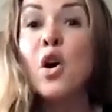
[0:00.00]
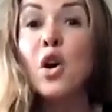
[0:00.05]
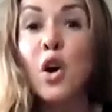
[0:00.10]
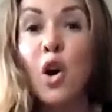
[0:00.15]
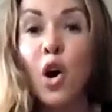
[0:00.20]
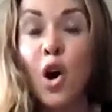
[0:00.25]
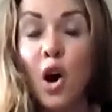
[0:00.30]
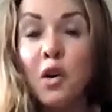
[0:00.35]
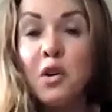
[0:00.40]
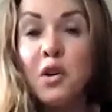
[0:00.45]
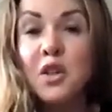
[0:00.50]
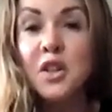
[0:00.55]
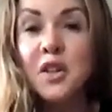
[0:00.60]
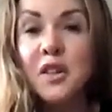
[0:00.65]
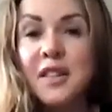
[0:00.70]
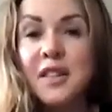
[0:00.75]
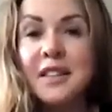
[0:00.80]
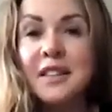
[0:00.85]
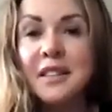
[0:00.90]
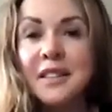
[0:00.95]

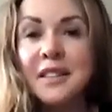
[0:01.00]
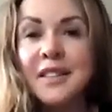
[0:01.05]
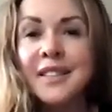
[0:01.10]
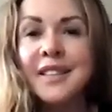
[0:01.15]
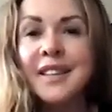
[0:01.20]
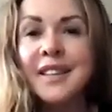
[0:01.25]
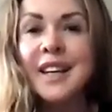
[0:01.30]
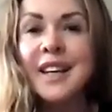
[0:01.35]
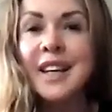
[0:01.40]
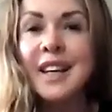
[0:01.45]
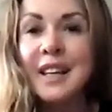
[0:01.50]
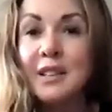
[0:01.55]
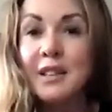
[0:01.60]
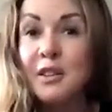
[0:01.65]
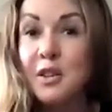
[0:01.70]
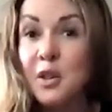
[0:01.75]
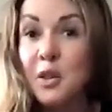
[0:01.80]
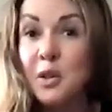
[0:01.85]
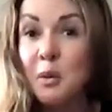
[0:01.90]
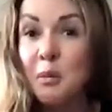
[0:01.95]
consciousness
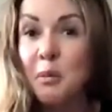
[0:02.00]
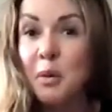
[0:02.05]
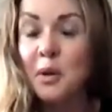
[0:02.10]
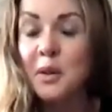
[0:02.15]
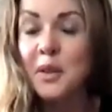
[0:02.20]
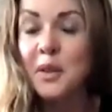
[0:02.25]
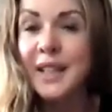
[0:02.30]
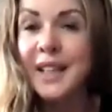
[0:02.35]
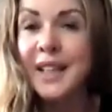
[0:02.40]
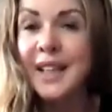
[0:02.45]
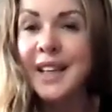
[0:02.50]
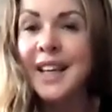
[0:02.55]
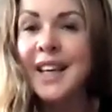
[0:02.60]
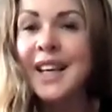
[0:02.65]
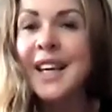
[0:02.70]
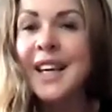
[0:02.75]
into your body.